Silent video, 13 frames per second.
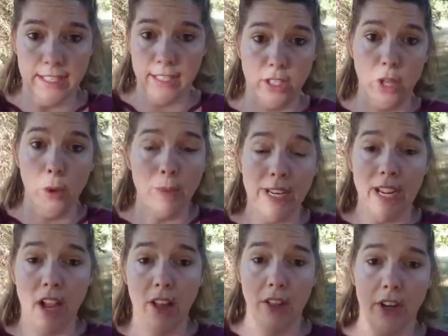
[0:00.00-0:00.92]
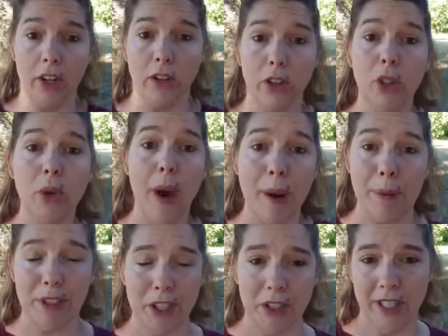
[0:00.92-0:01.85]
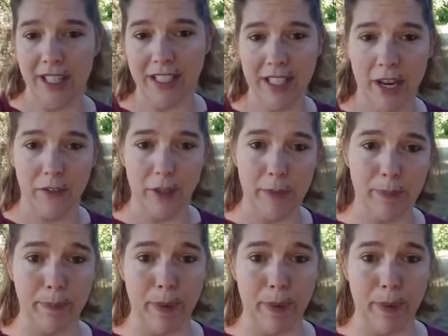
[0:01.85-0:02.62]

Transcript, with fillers: so many other new opportunities have re-